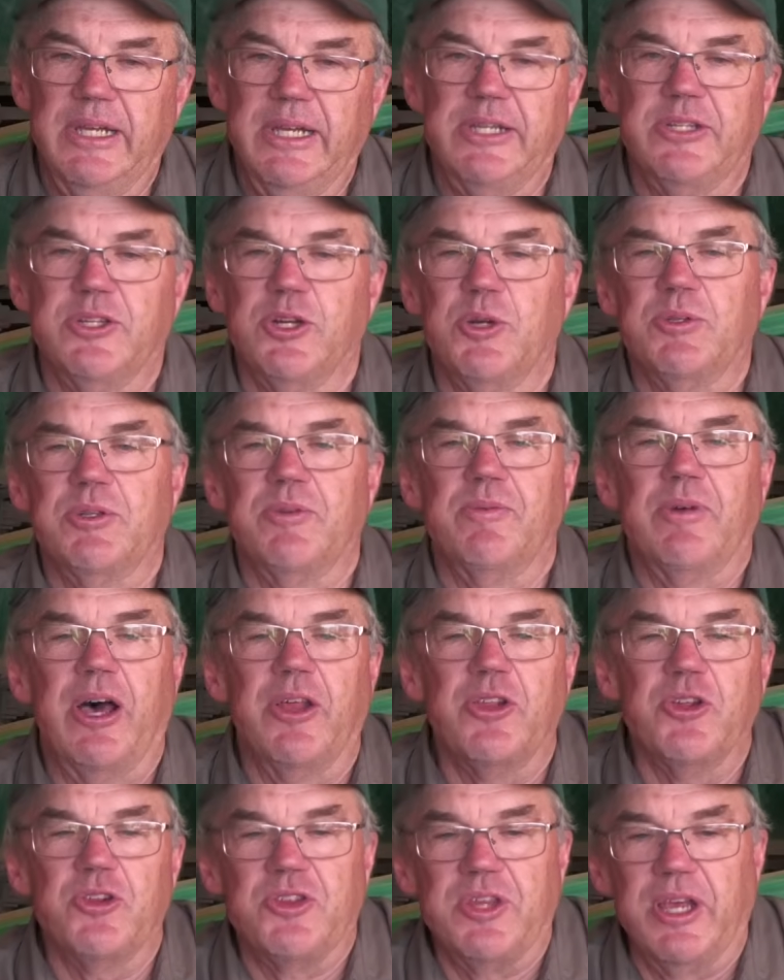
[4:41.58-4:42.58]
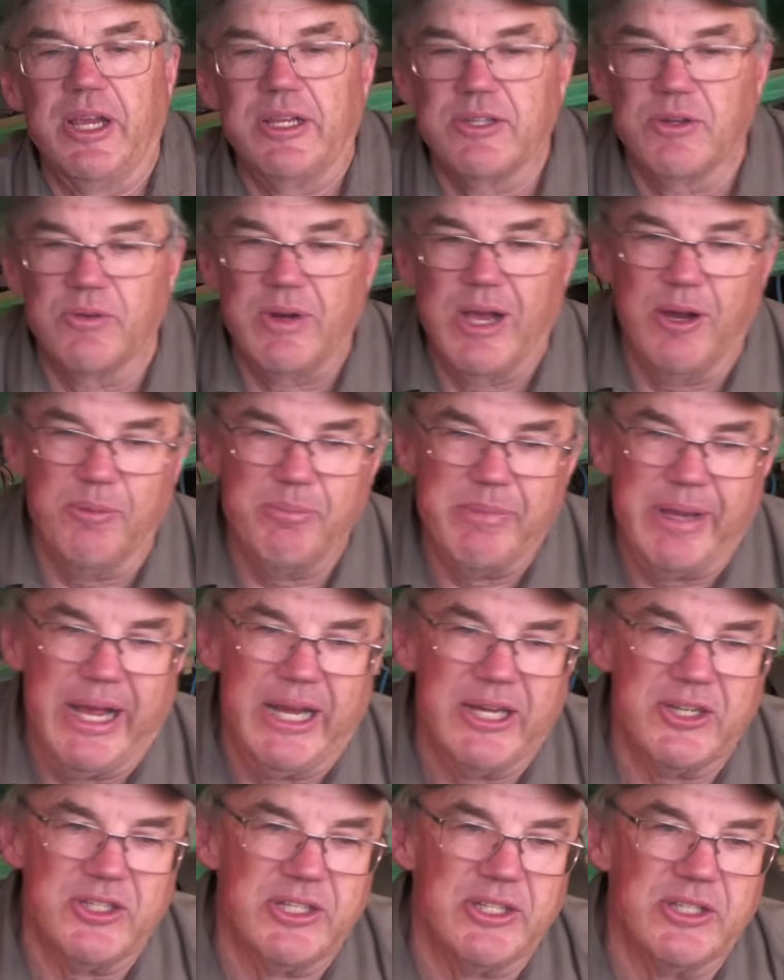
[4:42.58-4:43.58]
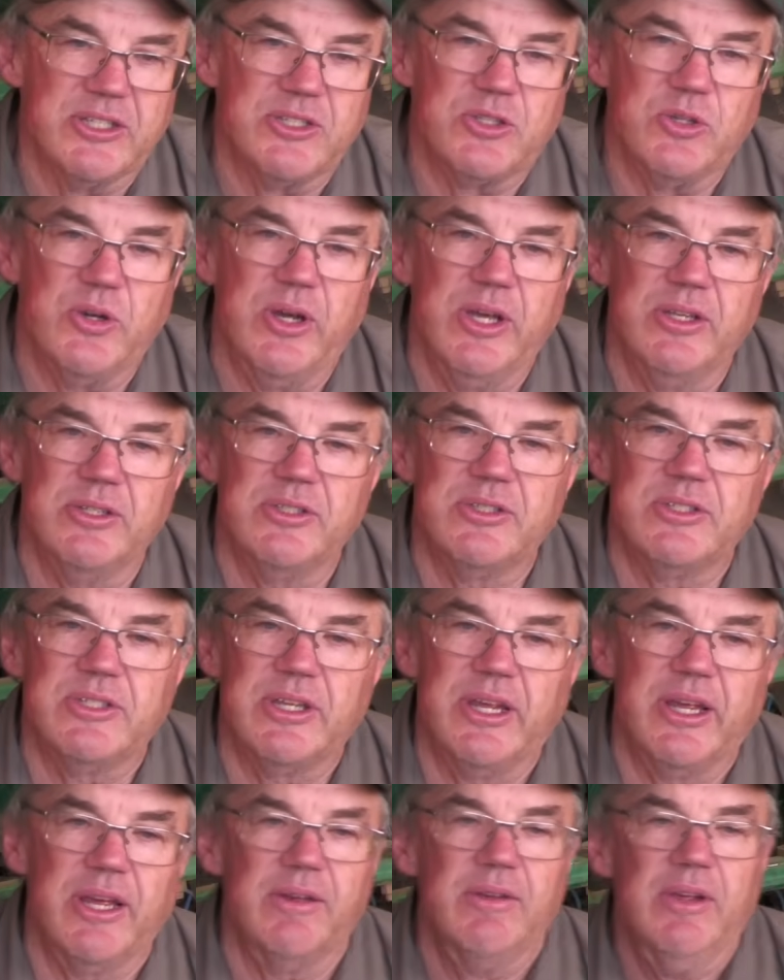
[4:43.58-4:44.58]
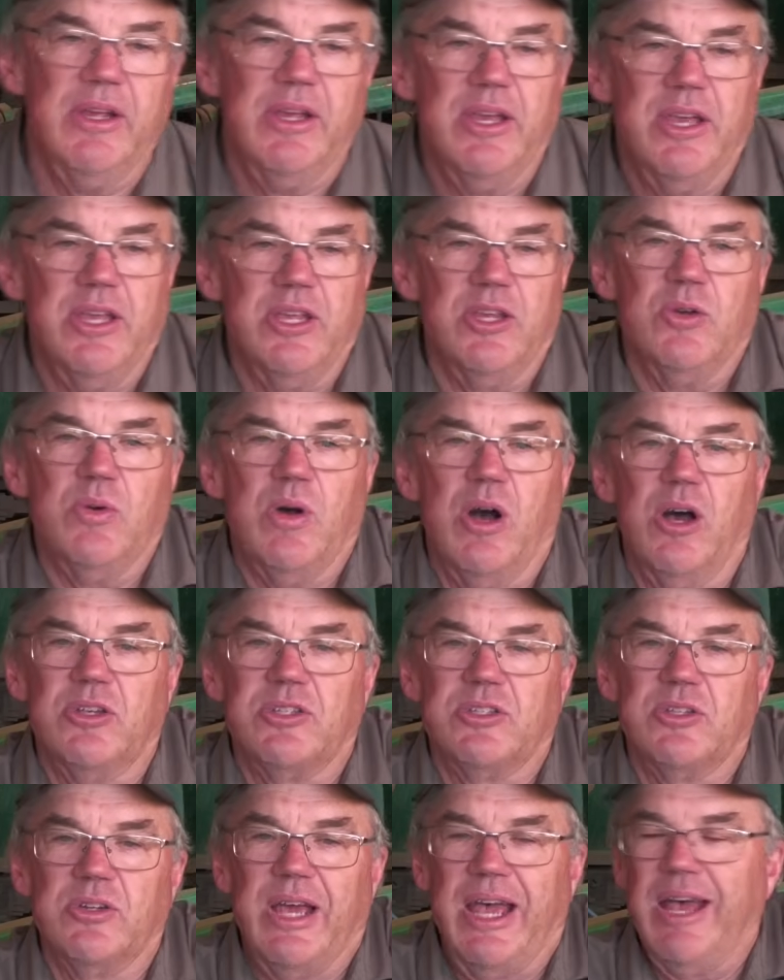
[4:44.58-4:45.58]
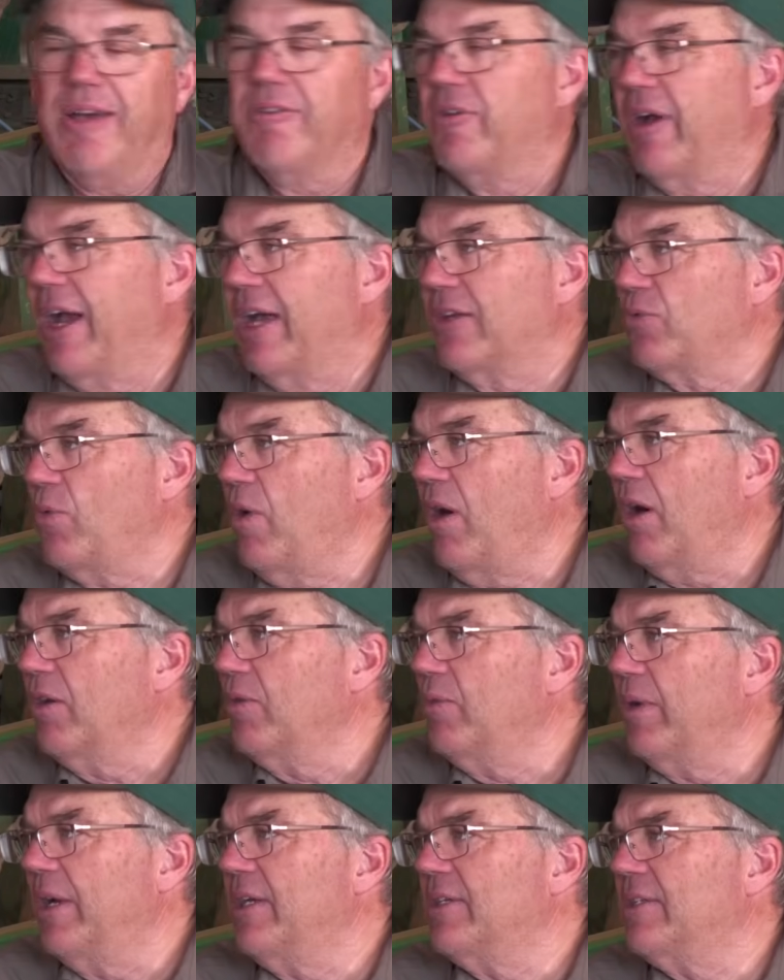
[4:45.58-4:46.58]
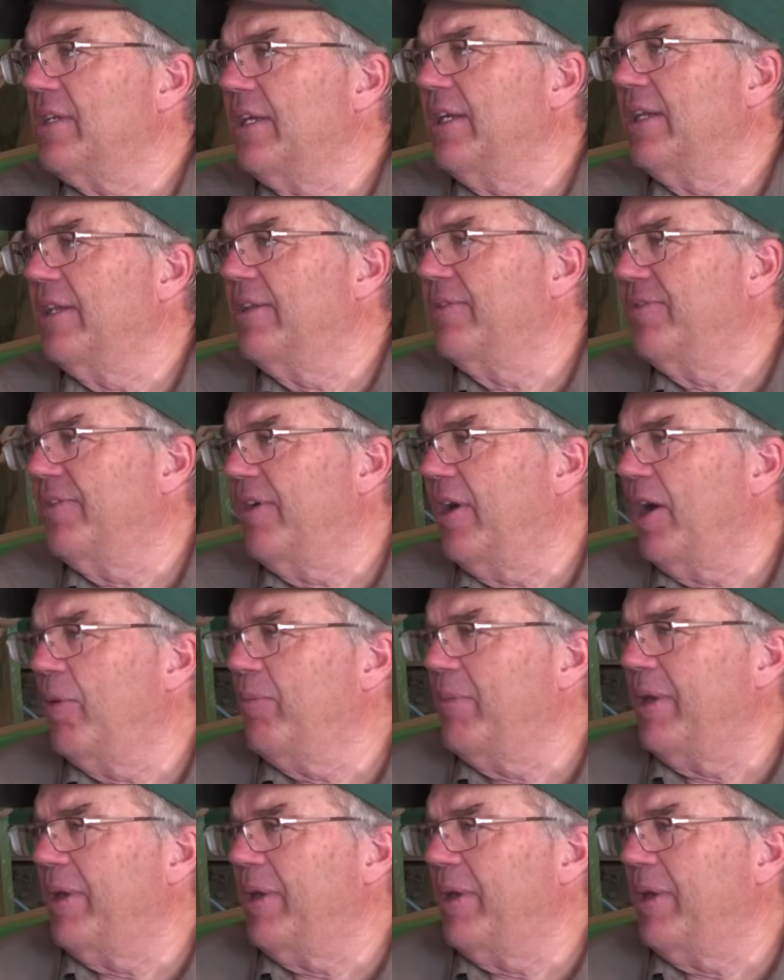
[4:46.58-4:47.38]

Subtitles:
In terms of other things around managing the soils, you also have grass waterways in the farm.